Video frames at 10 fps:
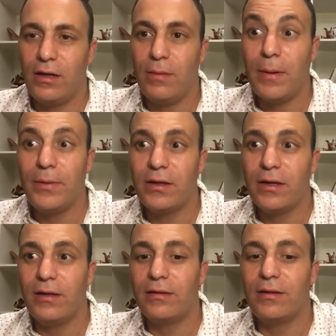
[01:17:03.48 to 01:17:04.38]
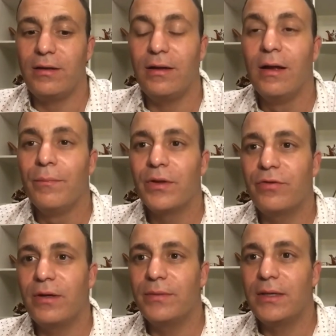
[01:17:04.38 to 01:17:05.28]
public health
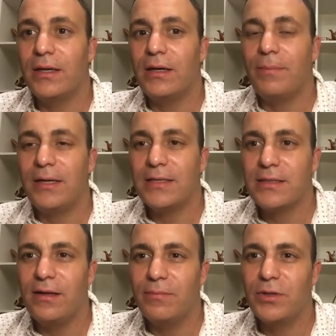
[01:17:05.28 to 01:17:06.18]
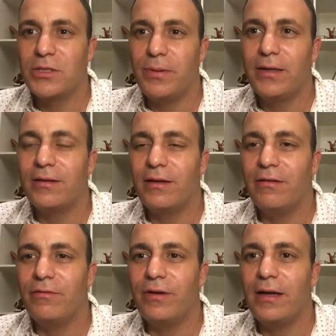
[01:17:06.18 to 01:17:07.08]
from the Palestinian
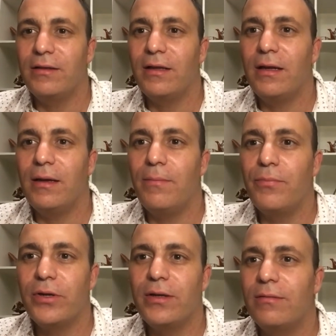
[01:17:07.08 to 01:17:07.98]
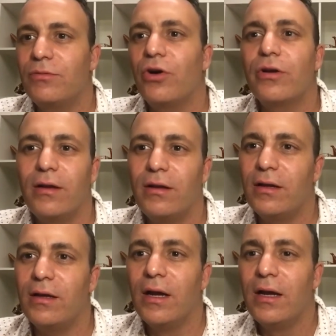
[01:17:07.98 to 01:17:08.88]
perspective, and talking
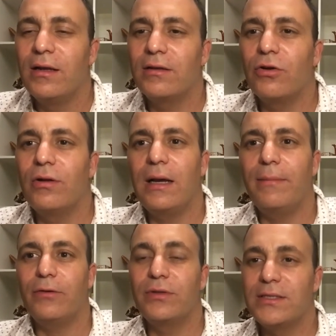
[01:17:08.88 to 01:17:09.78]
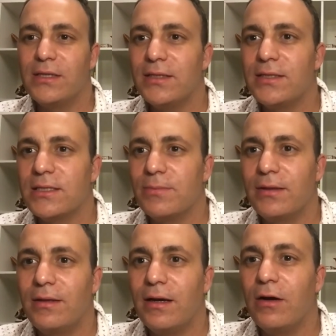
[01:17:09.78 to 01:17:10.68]
not only about diseases,
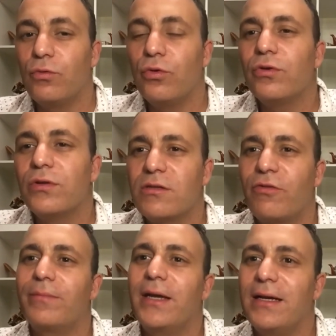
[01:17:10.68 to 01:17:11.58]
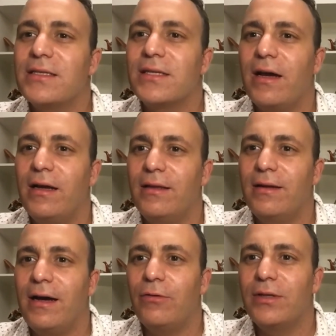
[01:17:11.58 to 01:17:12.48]
but the wounds from the inside, and
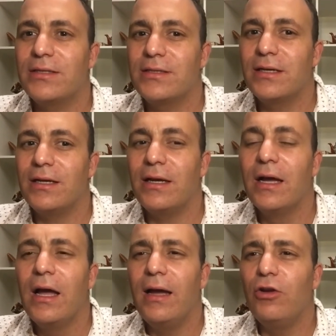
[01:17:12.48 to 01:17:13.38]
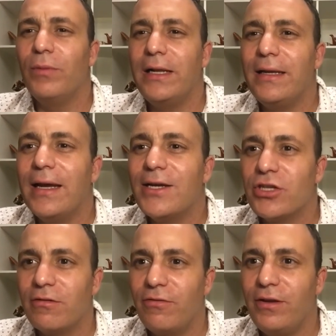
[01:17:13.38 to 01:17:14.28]
how does the
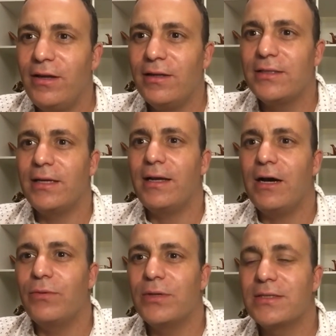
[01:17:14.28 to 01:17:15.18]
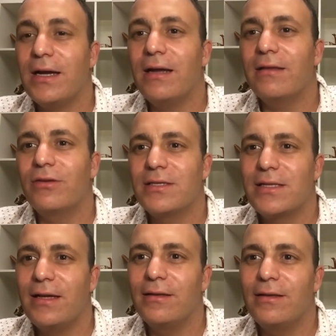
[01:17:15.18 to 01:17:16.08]
humiliation feels, and how is that
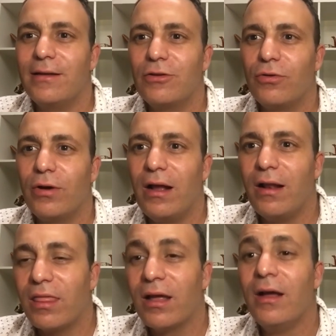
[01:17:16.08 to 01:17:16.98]
translated into health,